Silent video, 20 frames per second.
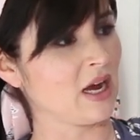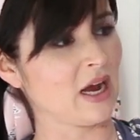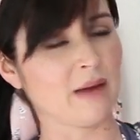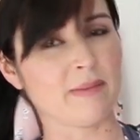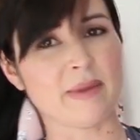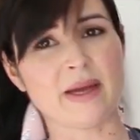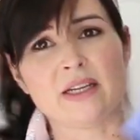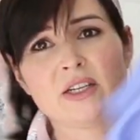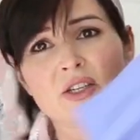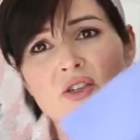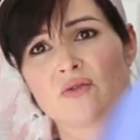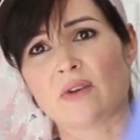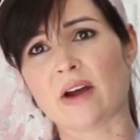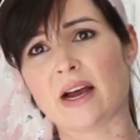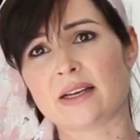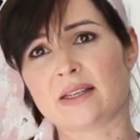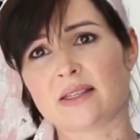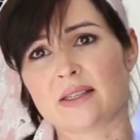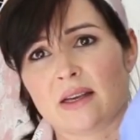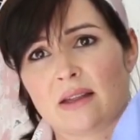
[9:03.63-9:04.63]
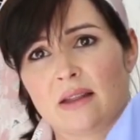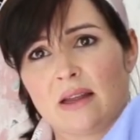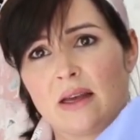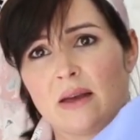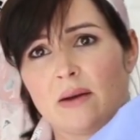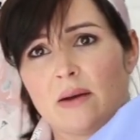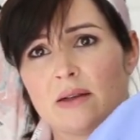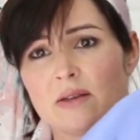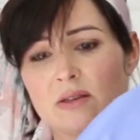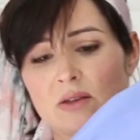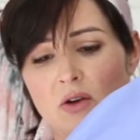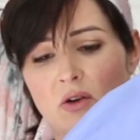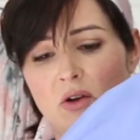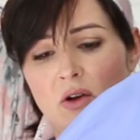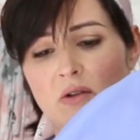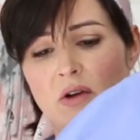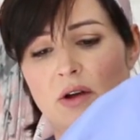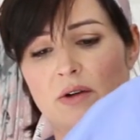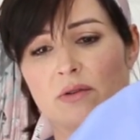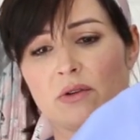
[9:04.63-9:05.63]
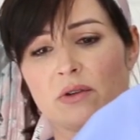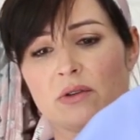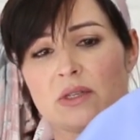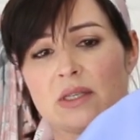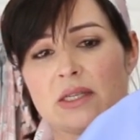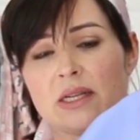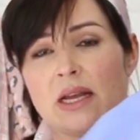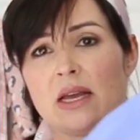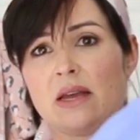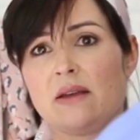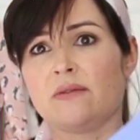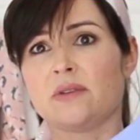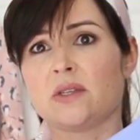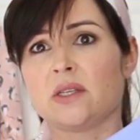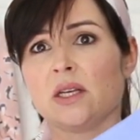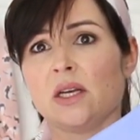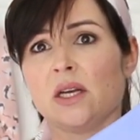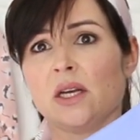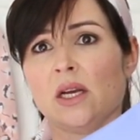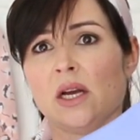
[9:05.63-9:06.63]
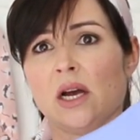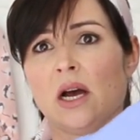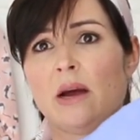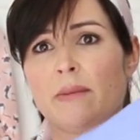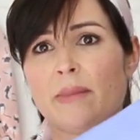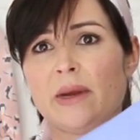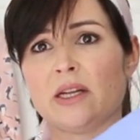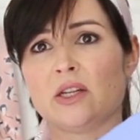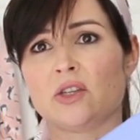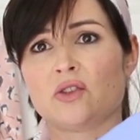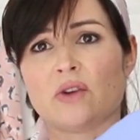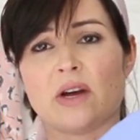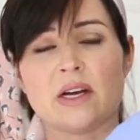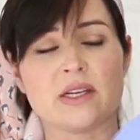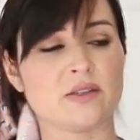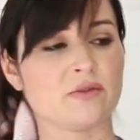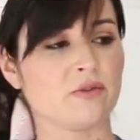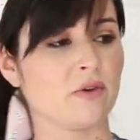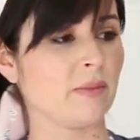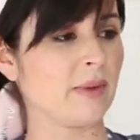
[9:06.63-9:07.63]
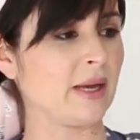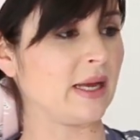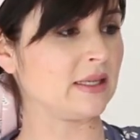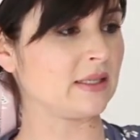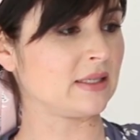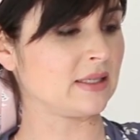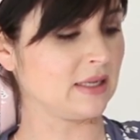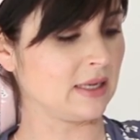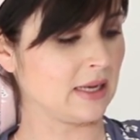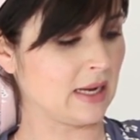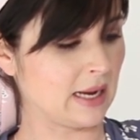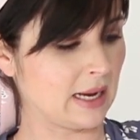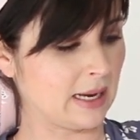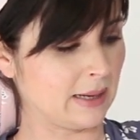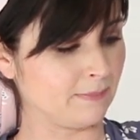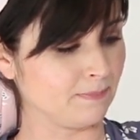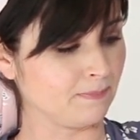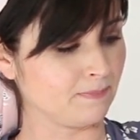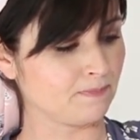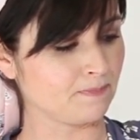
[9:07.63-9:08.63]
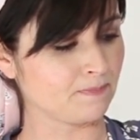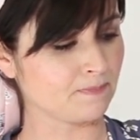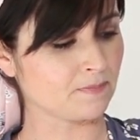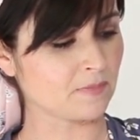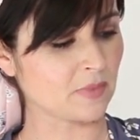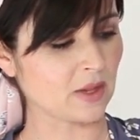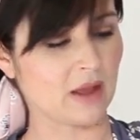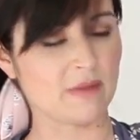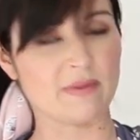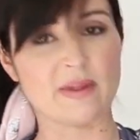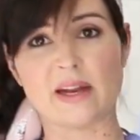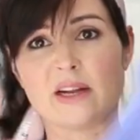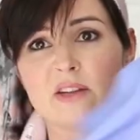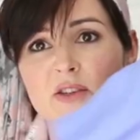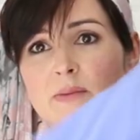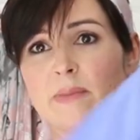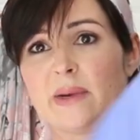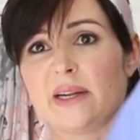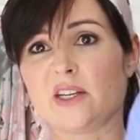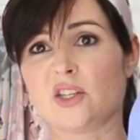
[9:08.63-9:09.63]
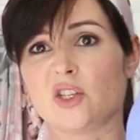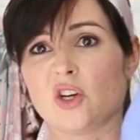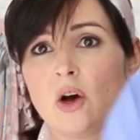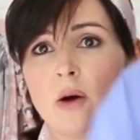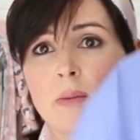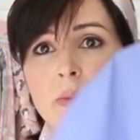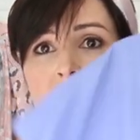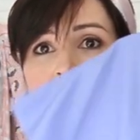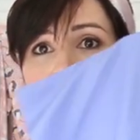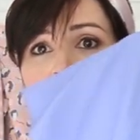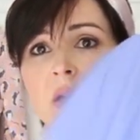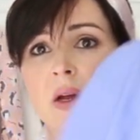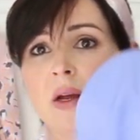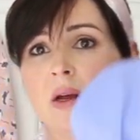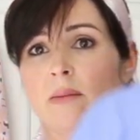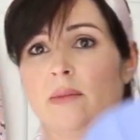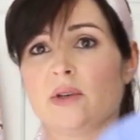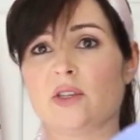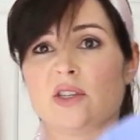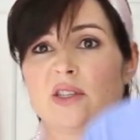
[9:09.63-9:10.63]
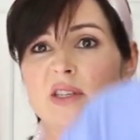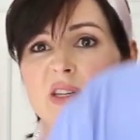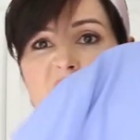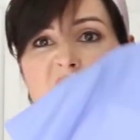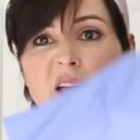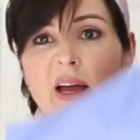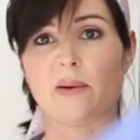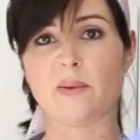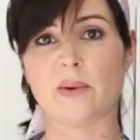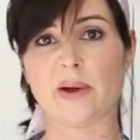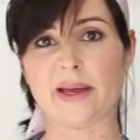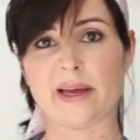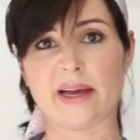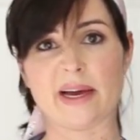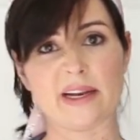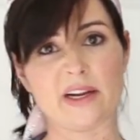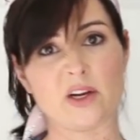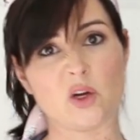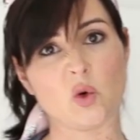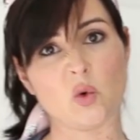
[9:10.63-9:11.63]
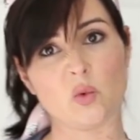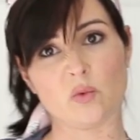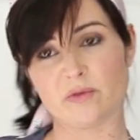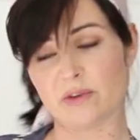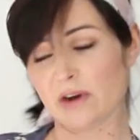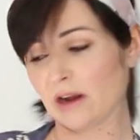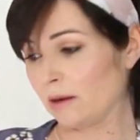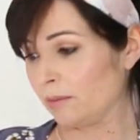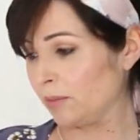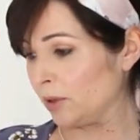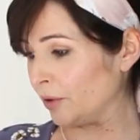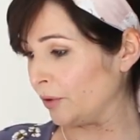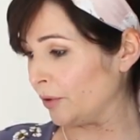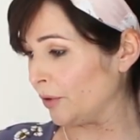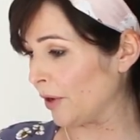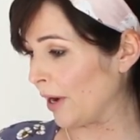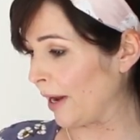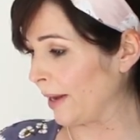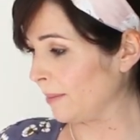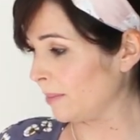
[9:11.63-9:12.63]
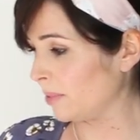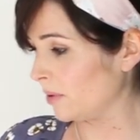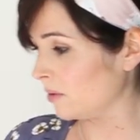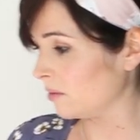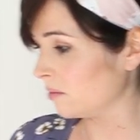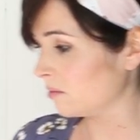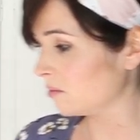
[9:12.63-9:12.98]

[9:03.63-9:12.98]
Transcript: I made a dress, I think, it's got grown on sleeves. I made a dress from it, and then I just made a top. It's just a lightweight kind of cornflower blue crepe.